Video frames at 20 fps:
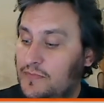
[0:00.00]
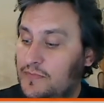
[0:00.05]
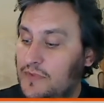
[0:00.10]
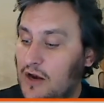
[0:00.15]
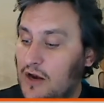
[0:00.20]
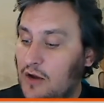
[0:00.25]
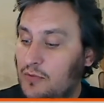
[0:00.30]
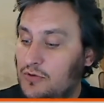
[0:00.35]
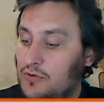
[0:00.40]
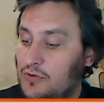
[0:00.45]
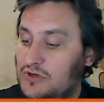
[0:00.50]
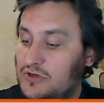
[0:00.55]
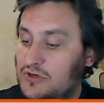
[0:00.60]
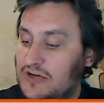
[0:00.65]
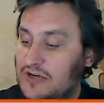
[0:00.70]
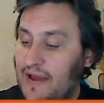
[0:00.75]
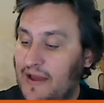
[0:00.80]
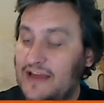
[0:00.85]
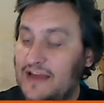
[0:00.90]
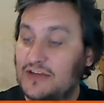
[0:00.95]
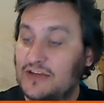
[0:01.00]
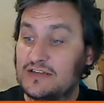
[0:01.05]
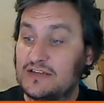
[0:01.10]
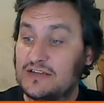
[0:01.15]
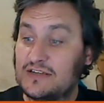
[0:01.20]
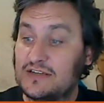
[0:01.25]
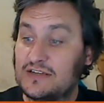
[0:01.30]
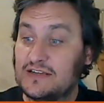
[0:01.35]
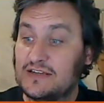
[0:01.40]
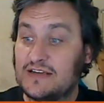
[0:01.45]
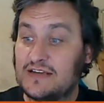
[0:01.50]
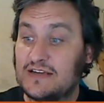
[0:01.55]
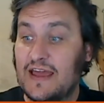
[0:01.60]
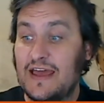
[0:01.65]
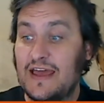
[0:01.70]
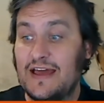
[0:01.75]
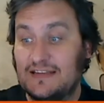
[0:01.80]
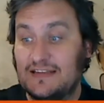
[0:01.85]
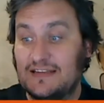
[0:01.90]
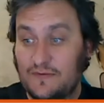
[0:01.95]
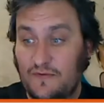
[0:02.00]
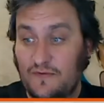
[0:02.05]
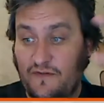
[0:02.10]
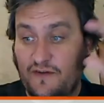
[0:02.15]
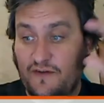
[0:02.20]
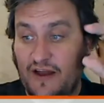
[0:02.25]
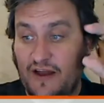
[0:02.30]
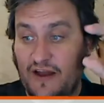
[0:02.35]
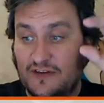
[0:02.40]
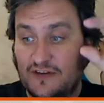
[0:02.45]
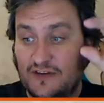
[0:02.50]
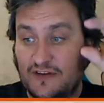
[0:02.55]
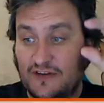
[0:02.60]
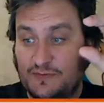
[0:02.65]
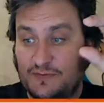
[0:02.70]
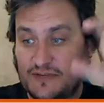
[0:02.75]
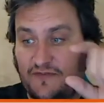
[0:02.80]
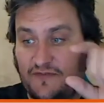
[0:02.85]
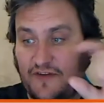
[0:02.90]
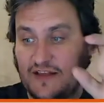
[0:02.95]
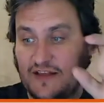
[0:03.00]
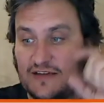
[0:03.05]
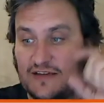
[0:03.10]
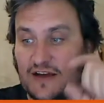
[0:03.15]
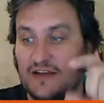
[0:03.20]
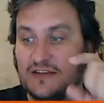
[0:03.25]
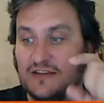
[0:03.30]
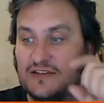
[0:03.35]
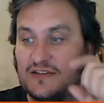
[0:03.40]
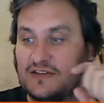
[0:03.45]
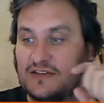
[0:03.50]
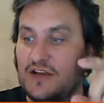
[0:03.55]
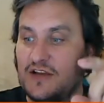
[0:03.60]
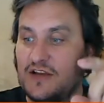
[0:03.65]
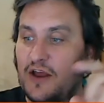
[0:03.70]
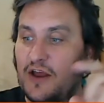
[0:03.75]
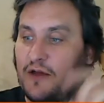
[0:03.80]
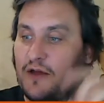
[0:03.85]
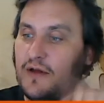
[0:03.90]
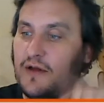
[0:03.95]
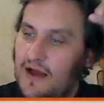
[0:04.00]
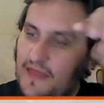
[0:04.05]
Global Jam pages and say, here's some flavor-specific tasks, and